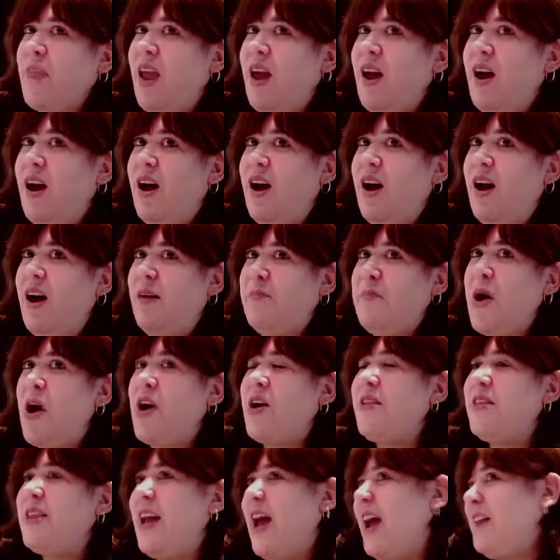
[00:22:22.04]

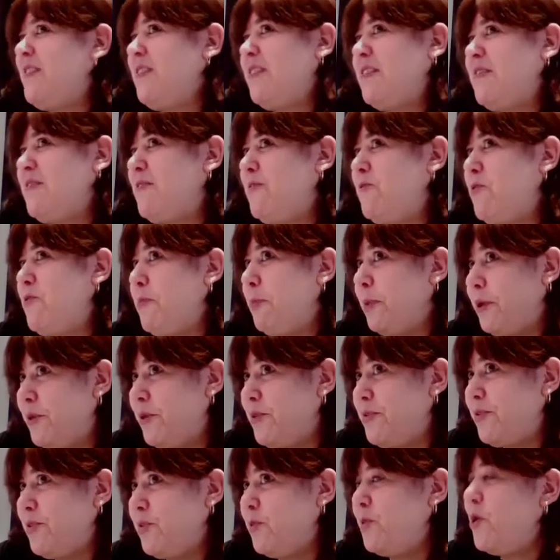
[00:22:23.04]
part of the essence of the
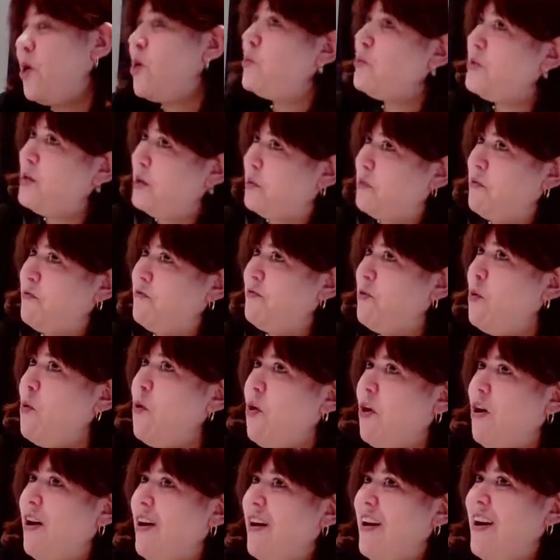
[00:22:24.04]
person who owned it
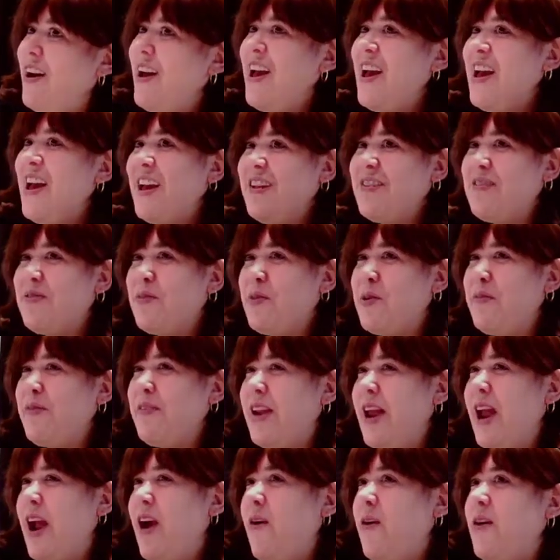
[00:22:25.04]
before is sort of
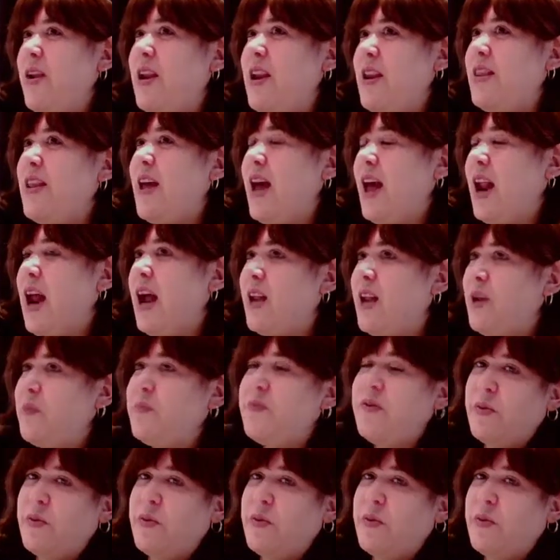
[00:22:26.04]
inherent in that item.